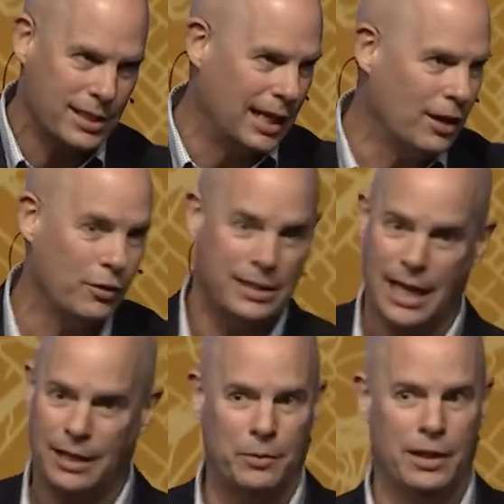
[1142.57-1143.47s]
and I know
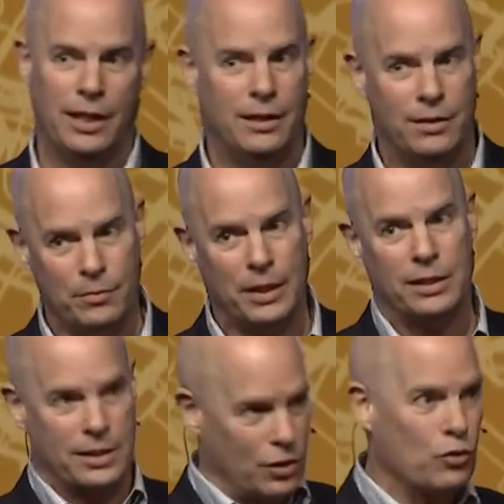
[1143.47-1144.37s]
exactly what you need to do
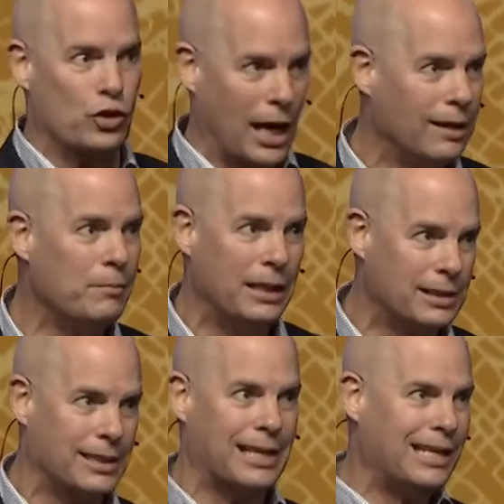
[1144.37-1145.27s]
because you're telling me
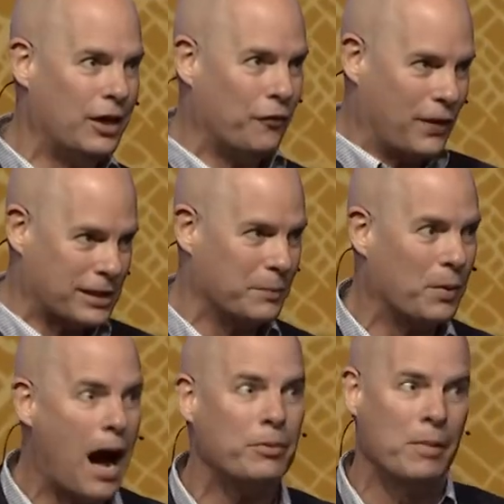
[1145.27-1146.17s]
this because I need to fix the
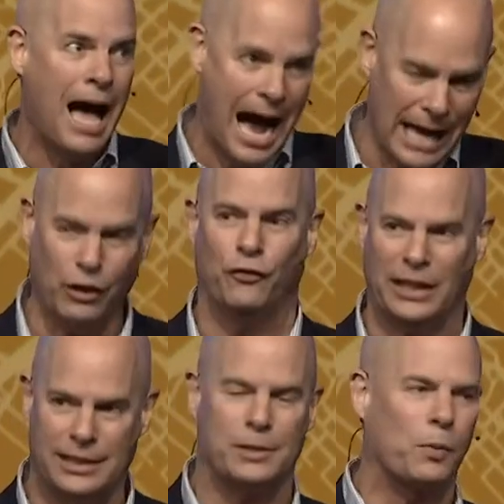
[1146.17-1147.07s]
problem. I can
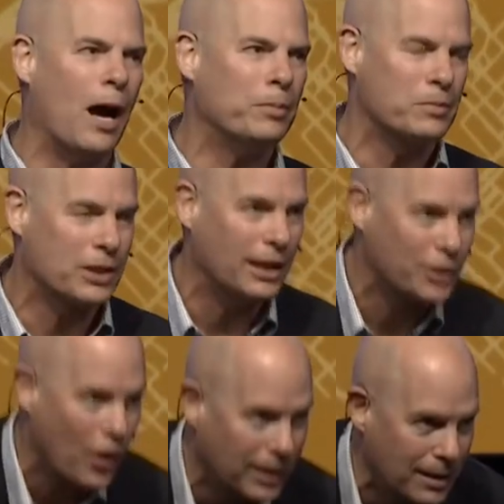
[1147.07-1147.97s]
fix this problem. Stop
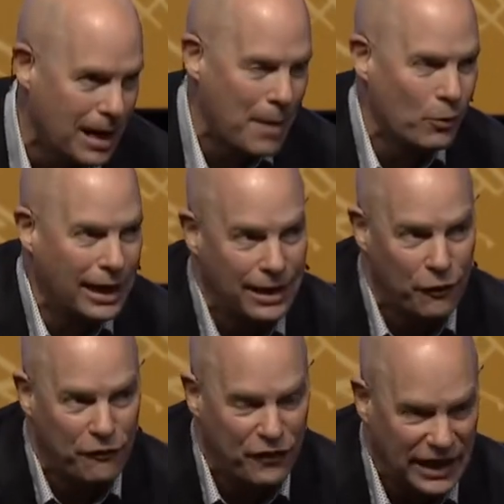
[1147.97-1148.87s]
talking. I'm ready to
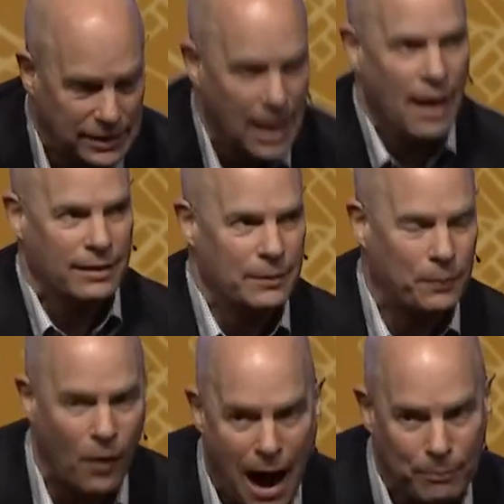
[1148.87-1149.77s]
fix the
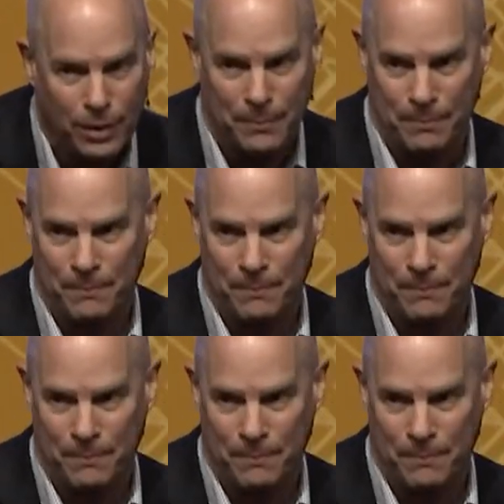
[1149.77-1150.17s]
problem.